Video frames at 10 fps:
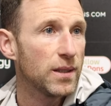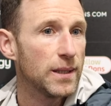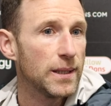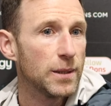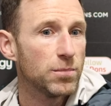
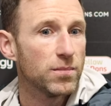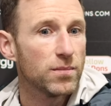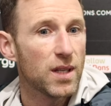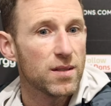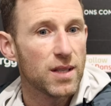
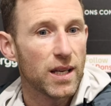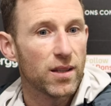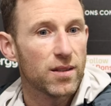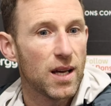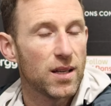I
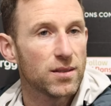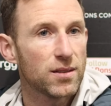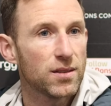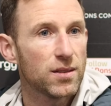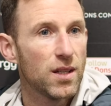think
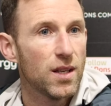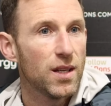that